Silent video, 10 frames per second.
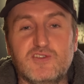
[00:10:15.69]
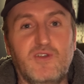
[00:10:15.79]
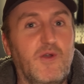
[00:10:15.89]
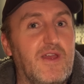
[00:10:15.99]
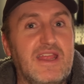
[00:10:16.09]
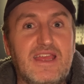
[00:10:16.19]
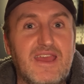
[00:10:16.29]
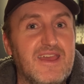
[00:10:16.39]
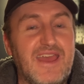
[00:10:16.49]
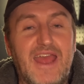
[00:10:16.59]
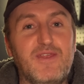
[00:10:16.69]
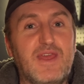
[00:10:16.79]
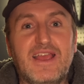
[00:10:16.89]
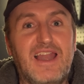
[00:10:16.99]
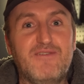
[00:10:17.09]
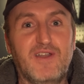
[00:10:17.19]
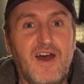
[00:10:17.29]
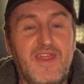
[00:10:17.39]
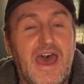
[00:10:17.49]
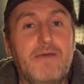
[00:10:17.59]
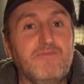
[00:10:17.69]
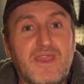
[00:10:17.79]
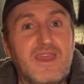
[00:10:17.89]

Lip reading: control or anything clever like that.